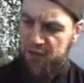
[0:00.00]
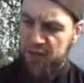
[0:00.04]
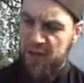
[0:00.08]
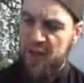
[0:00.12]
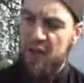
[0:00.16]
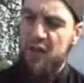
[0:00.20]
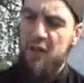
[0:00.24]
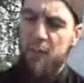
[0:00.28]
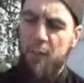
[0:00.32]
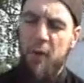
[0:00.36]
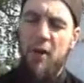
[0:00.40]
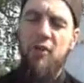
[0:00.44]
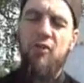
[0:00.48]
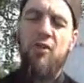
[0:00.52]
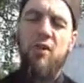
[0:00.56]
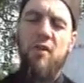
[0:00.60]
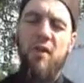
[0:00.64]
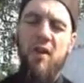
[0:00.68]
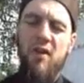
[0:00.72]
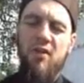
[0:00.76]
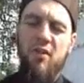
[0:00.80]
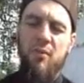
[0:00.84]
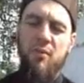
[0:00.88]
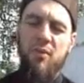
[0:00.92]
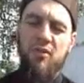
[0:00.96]
Seeing the
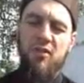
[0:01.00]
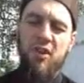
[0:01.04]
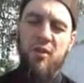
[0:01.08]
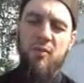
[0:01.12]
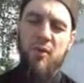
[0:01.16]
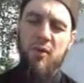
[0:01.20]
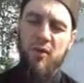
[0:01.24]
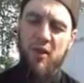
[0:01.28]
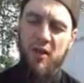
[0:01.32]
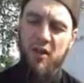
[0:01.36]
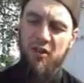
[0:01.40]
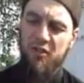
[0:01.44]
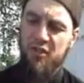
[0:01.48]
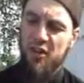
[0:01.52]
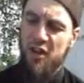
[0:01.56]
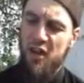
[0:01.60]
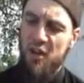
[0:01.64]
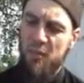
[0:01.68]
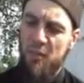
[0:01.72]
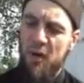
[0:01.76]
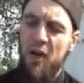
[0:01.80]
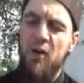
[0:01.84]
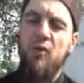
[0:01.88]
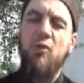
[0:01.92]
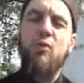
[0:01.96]
picture of Hazrat Masih Maud alayhi
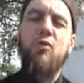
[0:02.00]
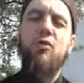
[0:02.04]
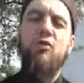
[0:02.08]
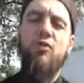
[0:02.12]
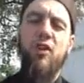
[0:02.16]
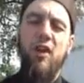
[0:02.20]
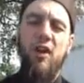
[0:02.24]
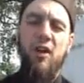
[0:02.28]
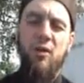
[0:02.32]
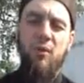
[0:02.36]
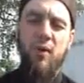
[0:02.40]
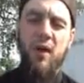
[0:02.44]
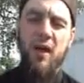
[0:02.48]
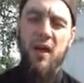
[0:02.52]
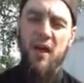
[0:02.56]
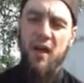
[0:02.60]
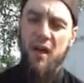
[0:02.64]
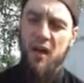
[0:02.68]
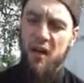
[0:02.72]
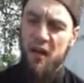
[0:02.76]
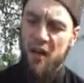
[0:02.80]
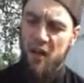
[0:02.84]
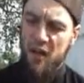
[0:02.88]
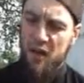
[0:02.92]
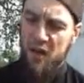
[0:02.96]
salam, I knew straight
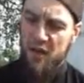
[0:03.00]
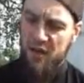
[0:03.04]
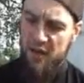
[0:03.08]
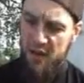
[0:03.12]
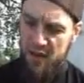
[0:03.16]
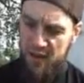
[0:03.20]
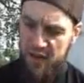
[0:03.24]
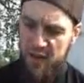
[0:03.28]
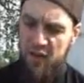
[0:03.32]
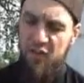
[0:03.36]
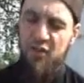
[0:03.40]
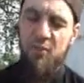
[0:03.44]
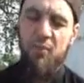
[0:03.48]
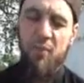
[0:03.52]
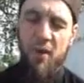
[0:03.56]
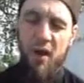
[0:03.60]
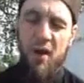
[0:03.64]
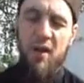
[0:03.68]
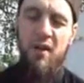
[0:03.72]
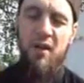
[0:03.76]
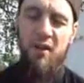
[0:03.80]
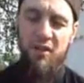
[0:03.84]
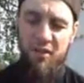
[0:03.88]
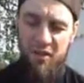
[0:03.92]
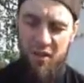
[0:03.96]
away that this
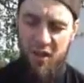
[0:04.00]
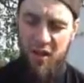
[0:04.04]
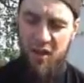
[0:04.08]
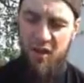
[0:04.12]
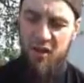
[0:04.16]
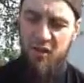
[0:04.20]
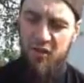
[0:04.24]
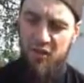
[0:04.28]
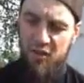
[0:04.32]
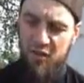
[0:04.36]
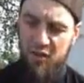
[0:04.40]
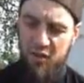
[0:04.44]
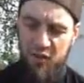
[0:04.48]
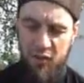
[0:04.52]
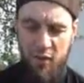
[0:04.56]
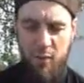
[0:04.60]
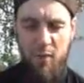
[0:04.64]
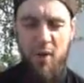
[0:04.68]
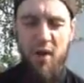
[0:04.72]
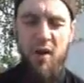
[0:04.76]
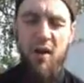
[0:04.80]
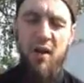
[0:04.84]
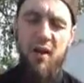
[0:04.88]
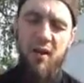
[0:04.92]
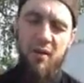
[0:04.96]
man
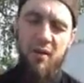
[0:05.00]
is from